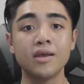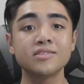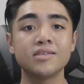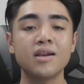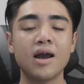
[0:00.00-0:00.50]

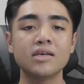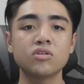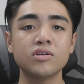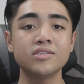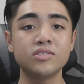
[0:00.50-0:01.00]

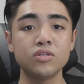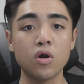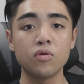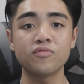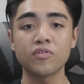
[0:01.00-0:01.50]
Sennheiser is
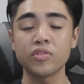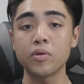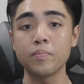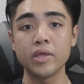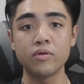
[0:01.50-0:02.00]
known for their
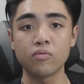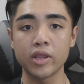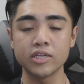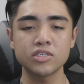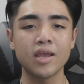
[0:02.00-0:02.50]
mid-range,